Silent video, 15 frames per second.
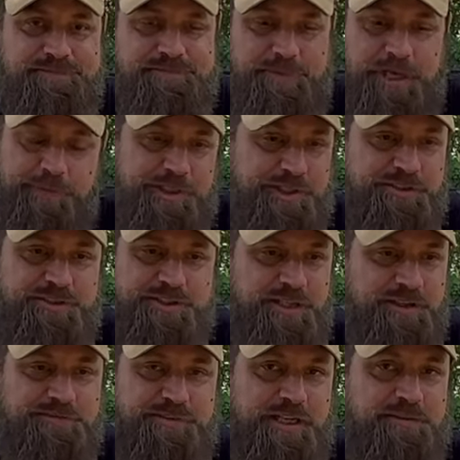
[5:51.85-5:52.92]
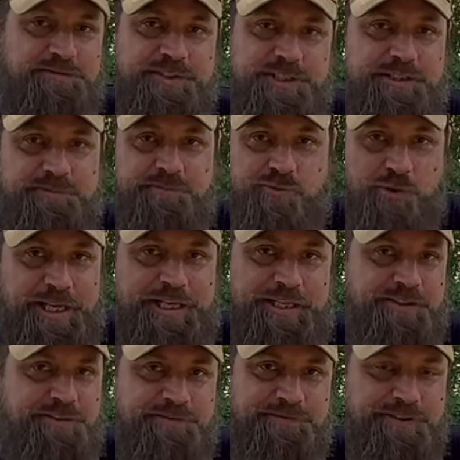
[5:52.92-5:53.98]
Maybe it's stuff that I've seen break
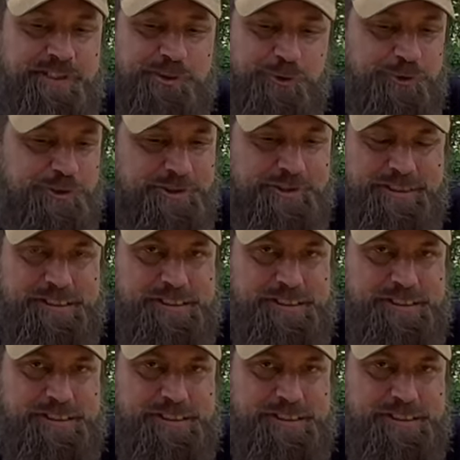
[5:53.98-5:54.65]
in the field,